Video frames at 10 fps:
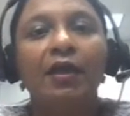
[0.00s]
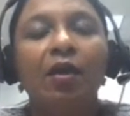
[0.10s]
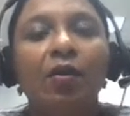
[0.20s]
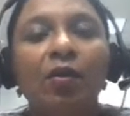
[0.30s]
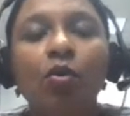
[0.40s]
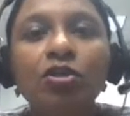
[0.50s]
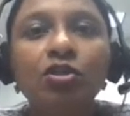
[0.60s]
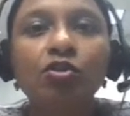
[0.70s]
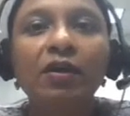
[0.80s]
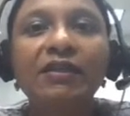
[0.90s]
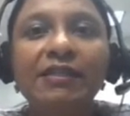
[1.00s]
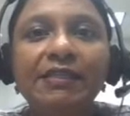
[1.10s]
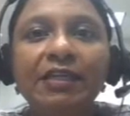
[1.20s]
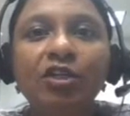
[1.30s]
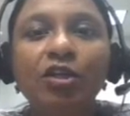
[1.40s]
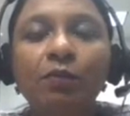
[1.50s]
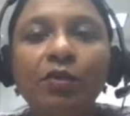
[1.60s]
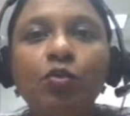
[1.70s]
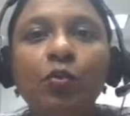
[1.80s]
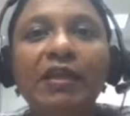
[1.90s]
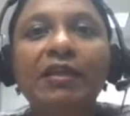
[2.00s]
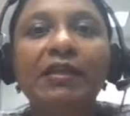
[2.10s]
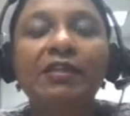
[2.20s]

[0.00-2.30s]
Now, I want to draw a distinction between